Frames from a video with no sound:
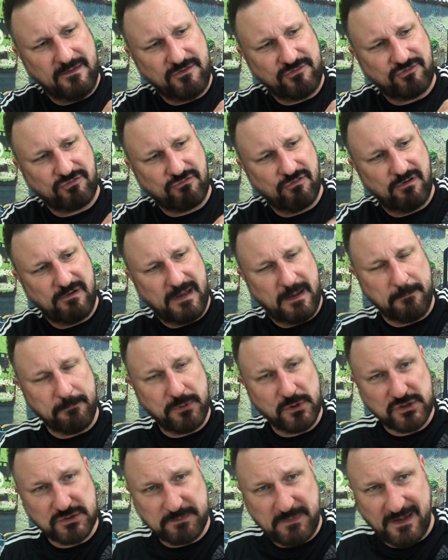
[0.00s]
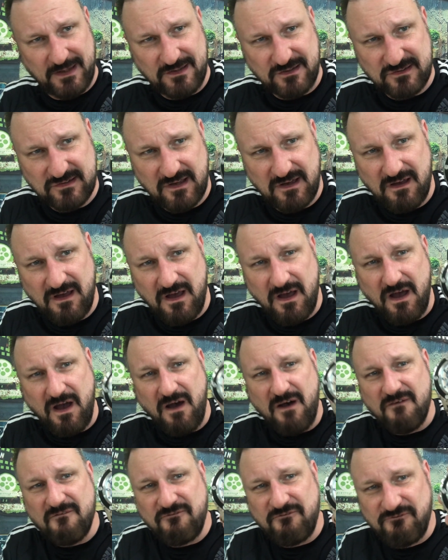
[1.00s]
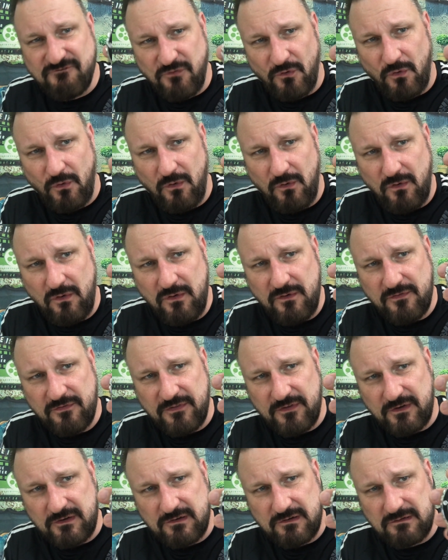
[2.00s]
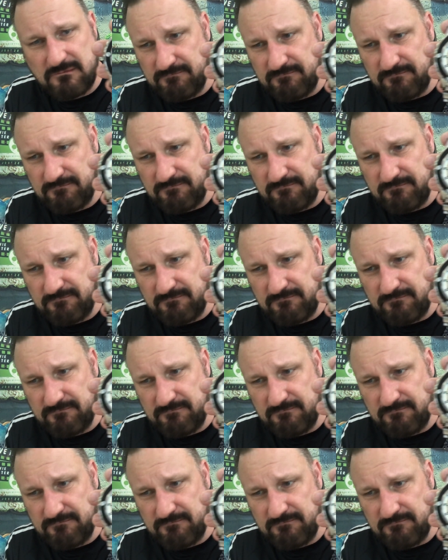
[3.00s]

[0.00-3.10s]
these screw down push buttons for the